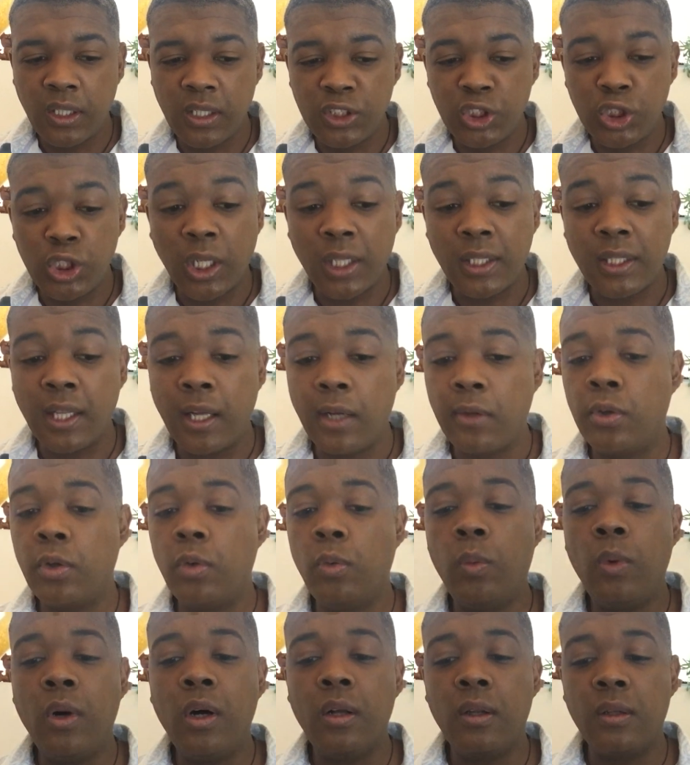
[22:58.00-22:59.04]
shut out the
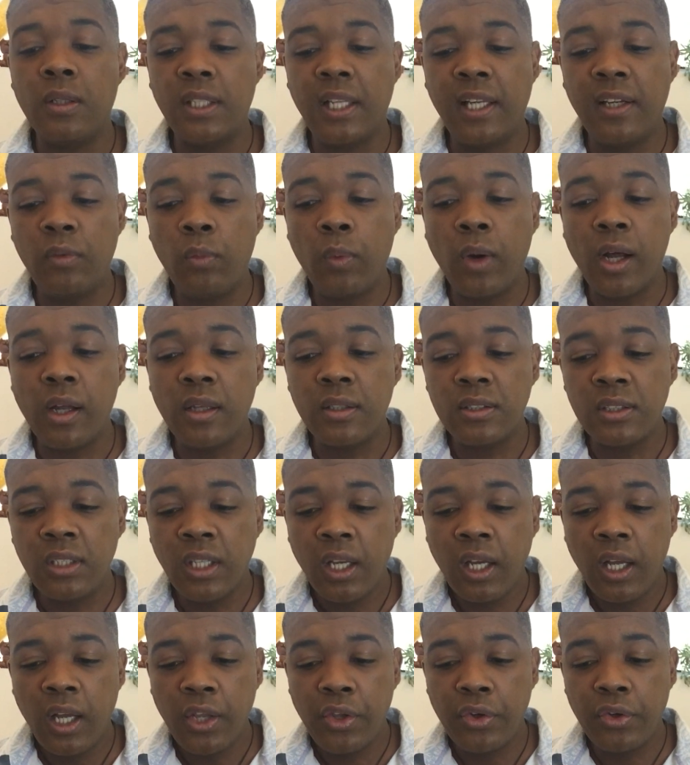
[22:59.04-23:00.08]
world. And whilst,
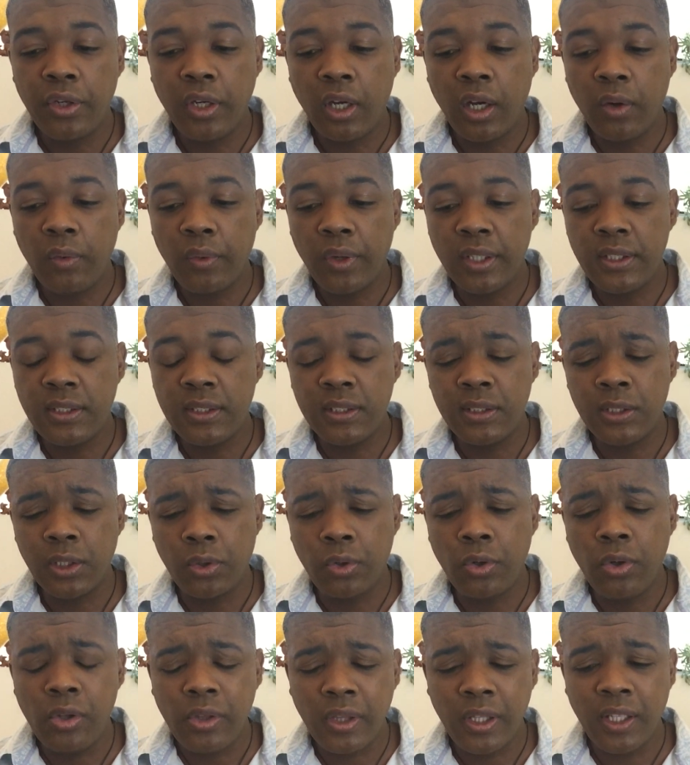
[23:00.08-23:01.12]
you know, it's a
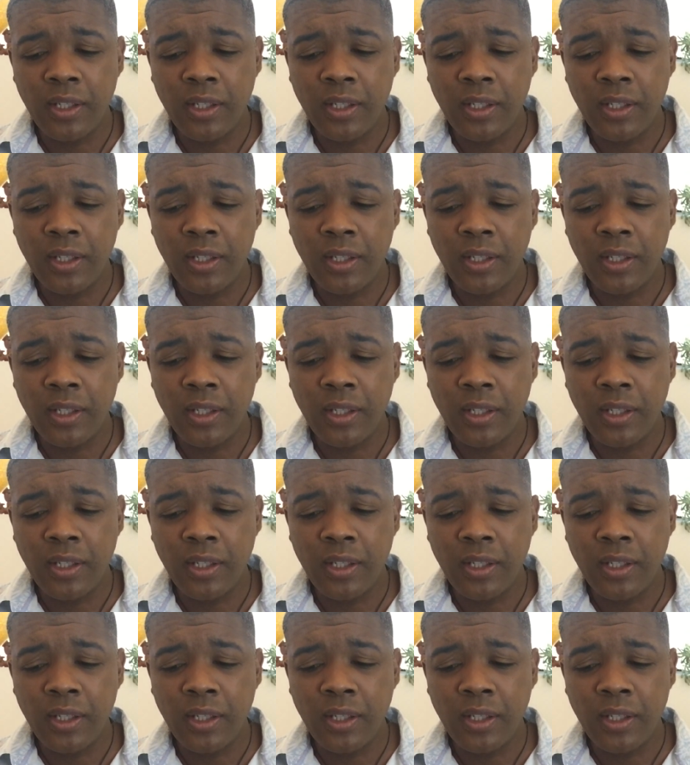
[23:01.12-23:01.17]
good